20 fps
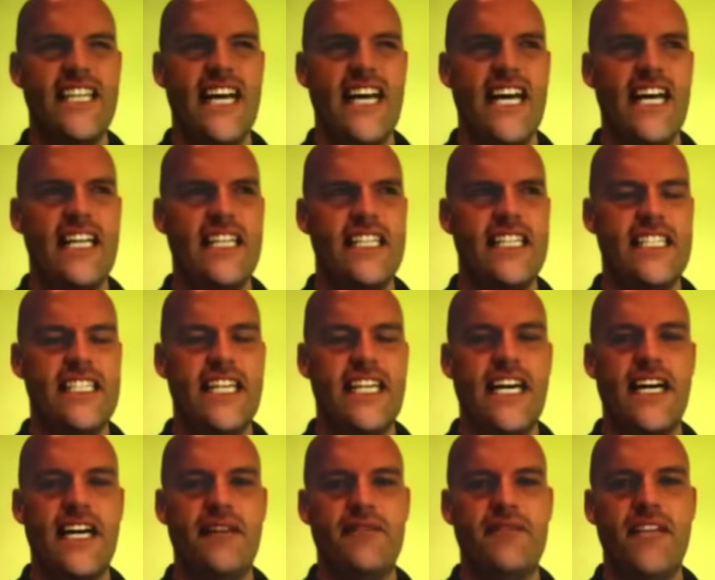is the
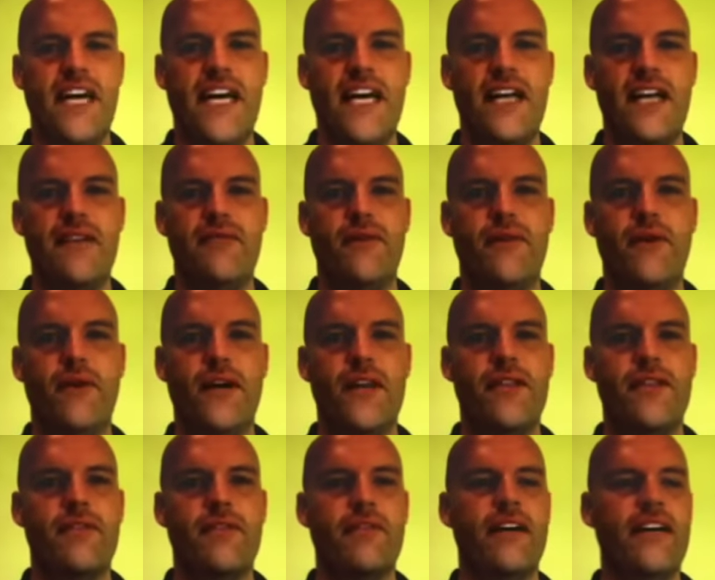start of day
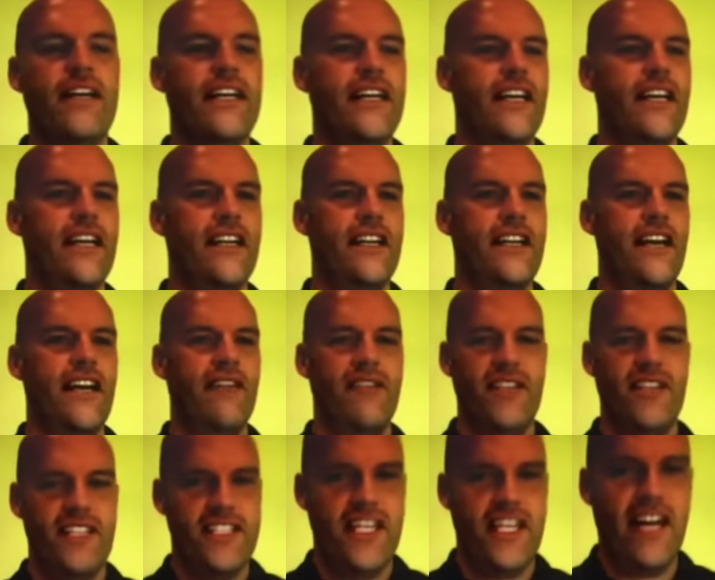43, and
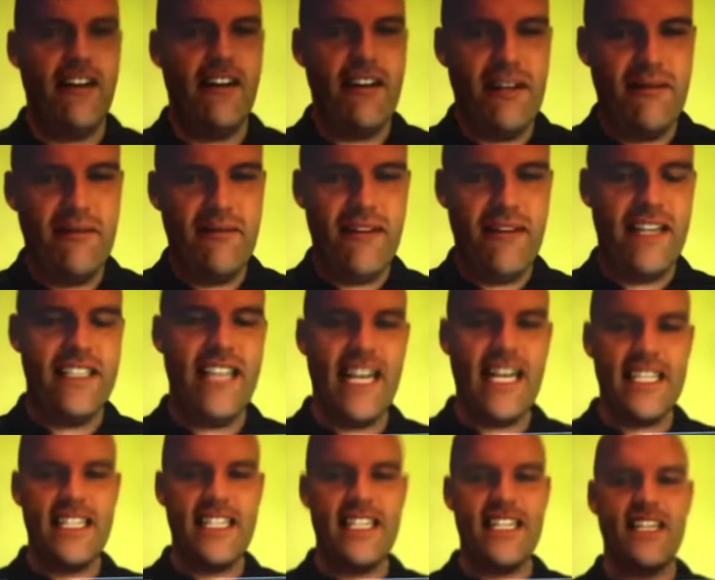everything's going
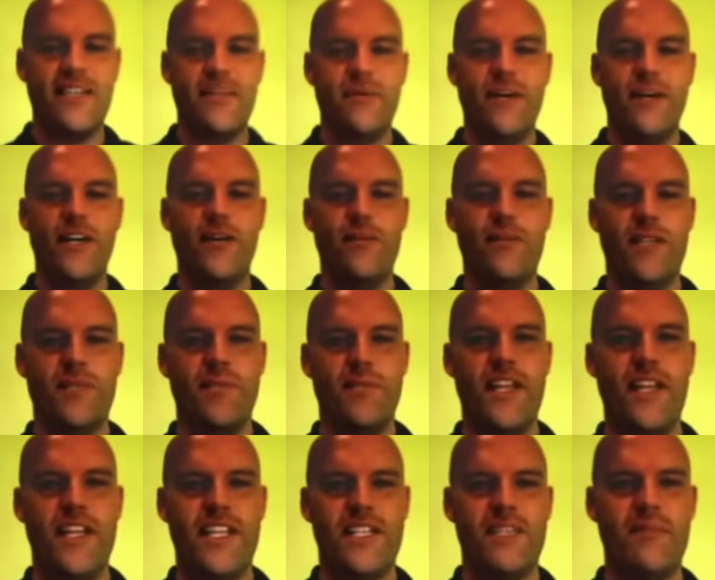fantastically well, much
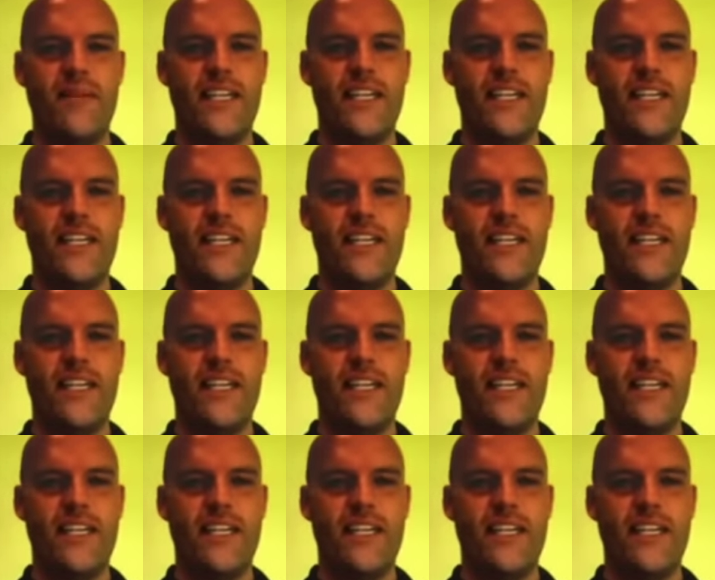better than